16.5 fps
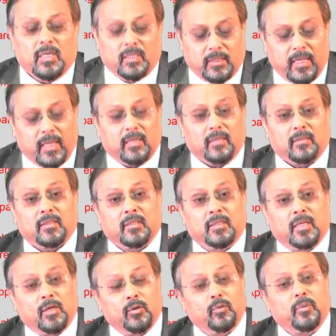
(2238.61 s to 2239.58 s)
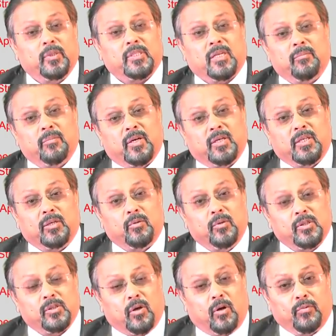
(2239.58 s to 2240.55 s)
Then there will be somebody who
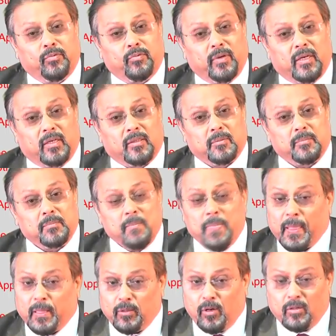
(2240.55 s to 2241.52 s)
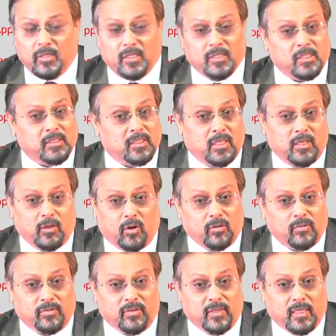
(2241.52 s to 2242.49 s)
is off field, not necessarily
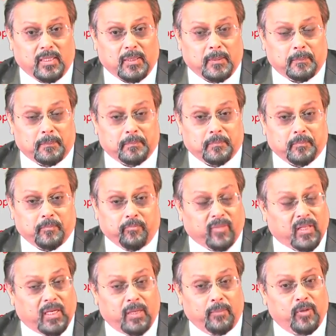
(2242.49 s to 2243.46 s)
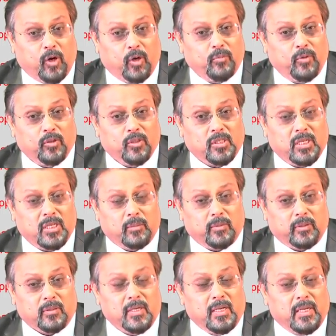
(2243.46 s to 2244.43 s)
on field. He may not be on the
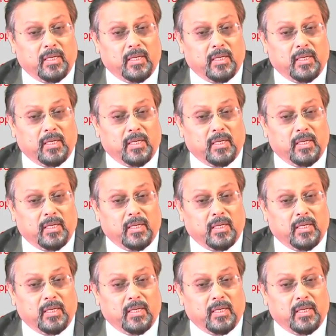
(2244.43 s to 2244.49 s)
table.